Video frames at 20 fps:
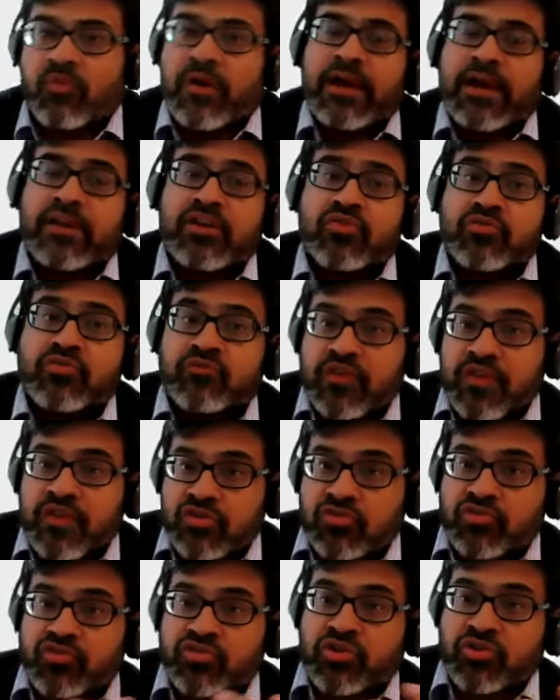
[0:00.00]
Why don't we
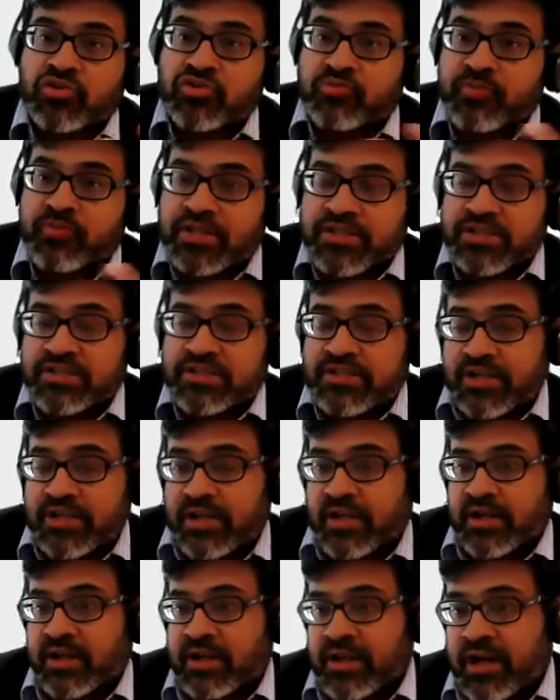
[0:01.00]
use automated
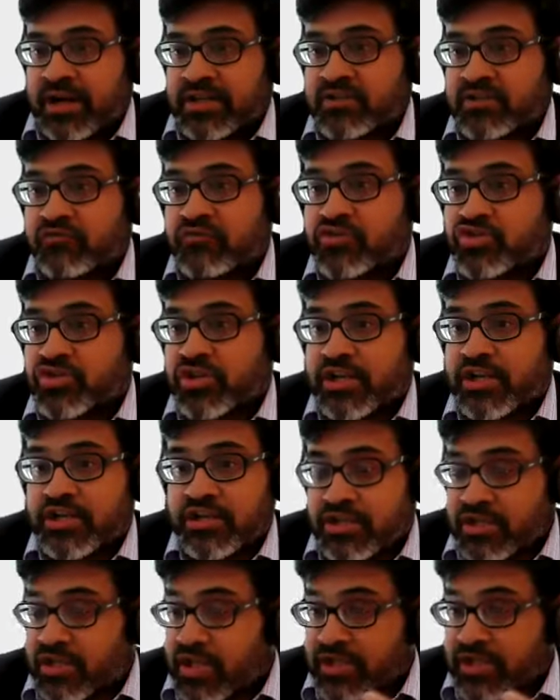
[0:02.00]
artificial
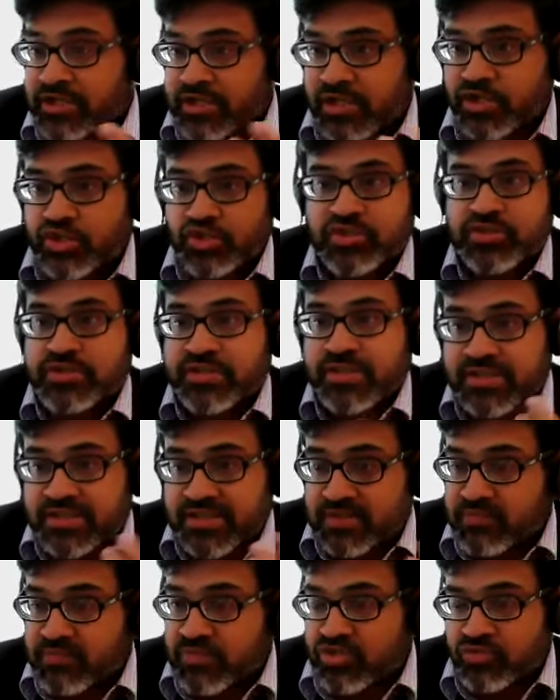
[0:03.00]
intelligence
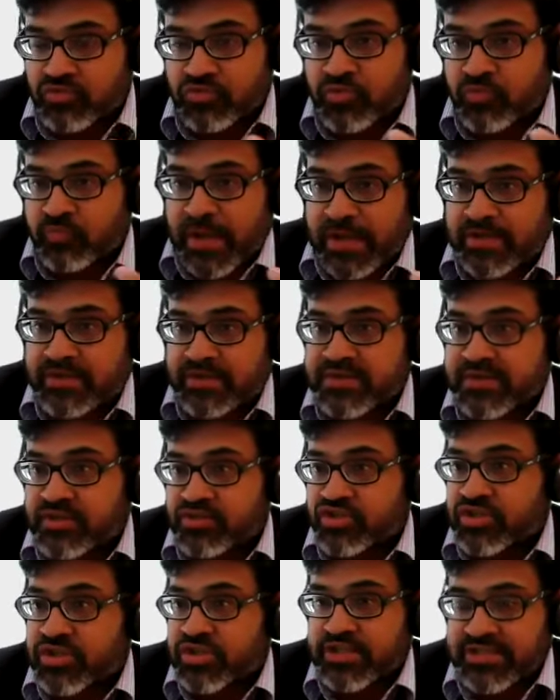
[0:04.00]
systems to do patent
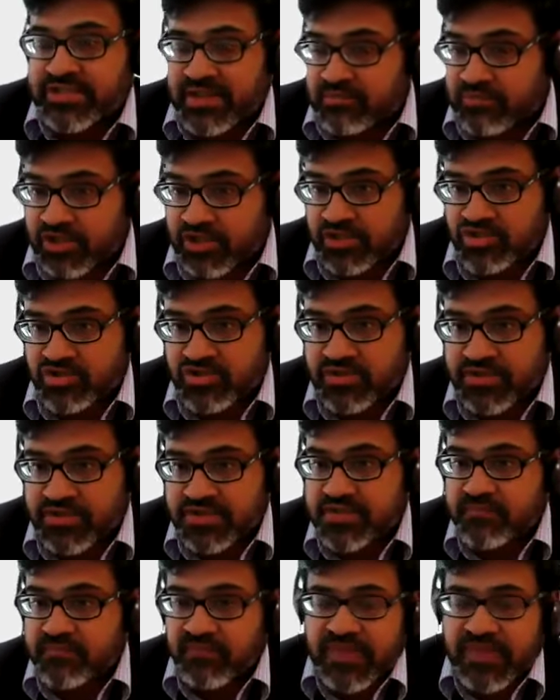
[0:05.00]
search and
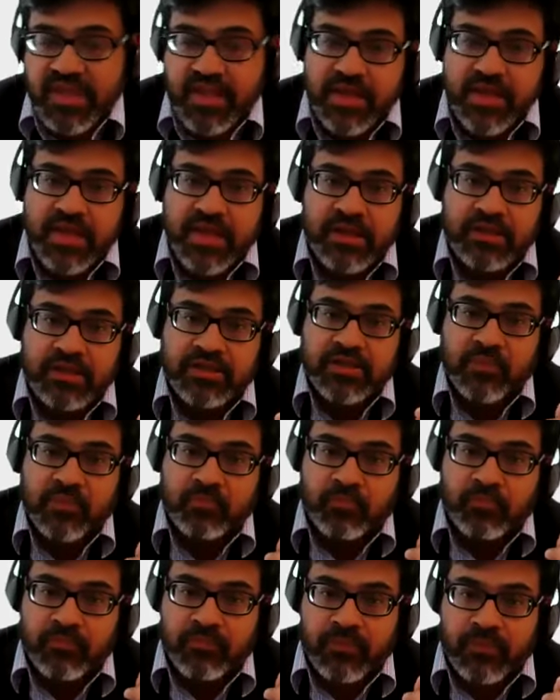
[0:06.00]
examinations?
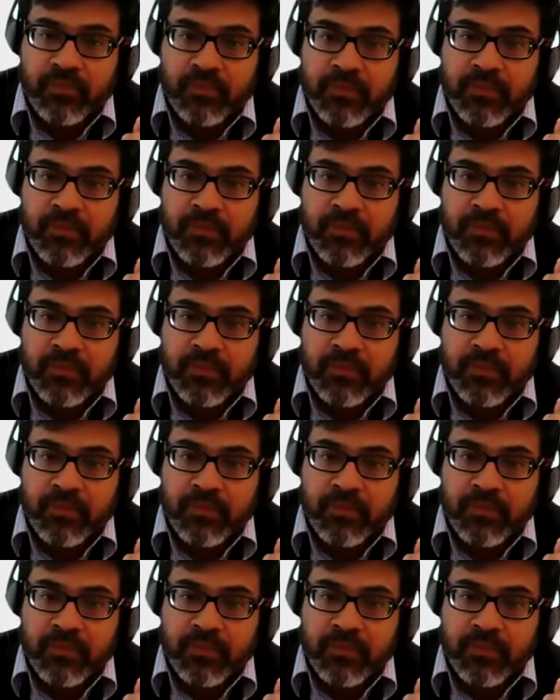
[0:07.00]
Now,